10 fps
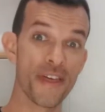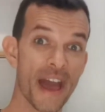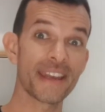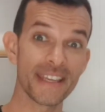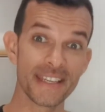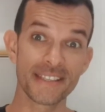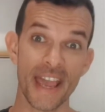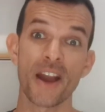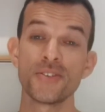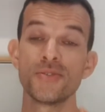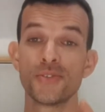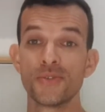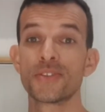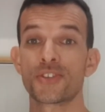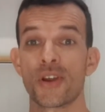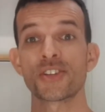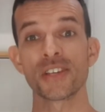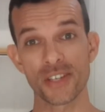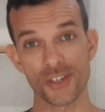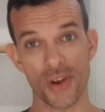that is how you do the stretch
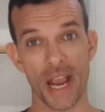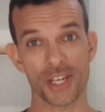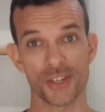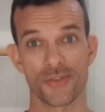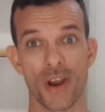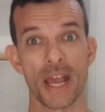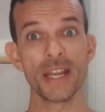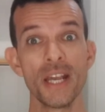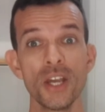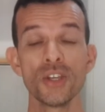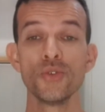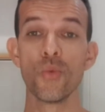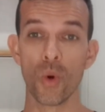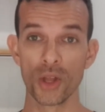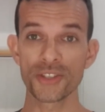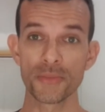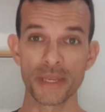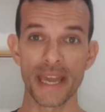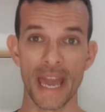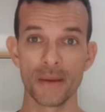and contraction, right? You want to
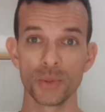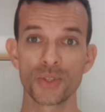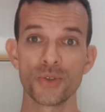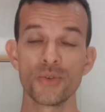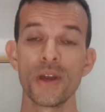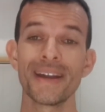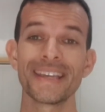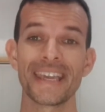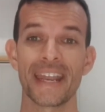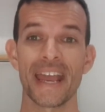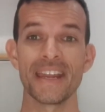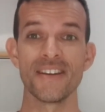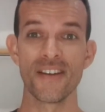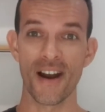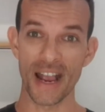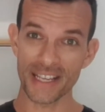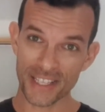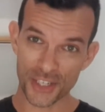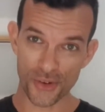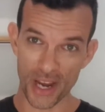be able to get a nice
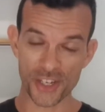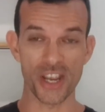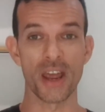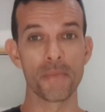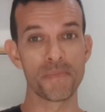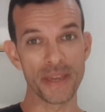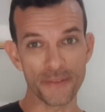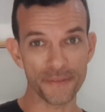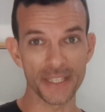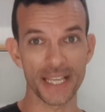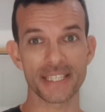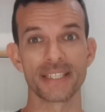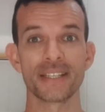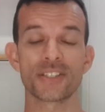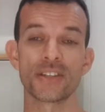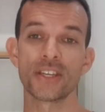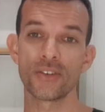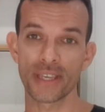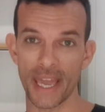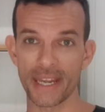stretch and a big flex in it so that
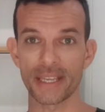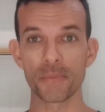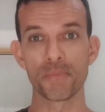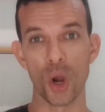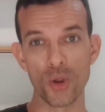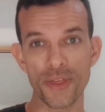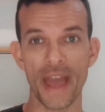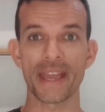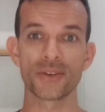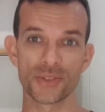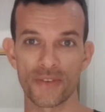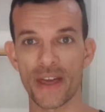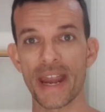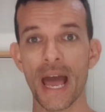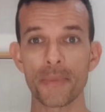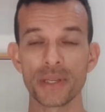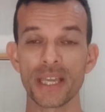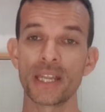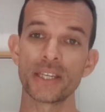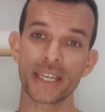you're getting both angles of that
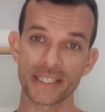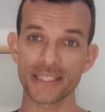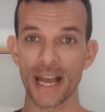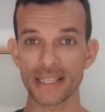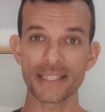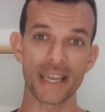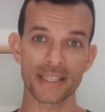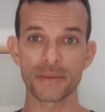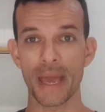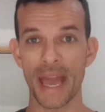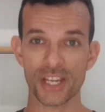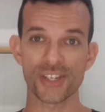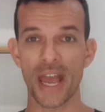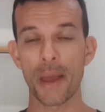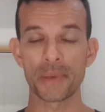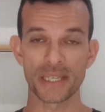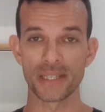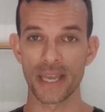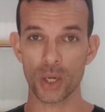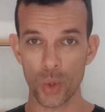happening and you can start to get some action happening
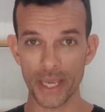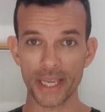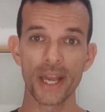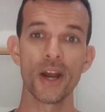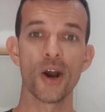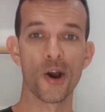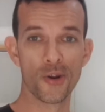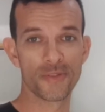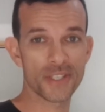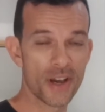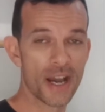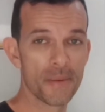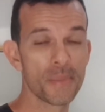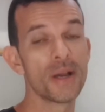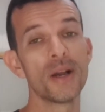in there quick over time.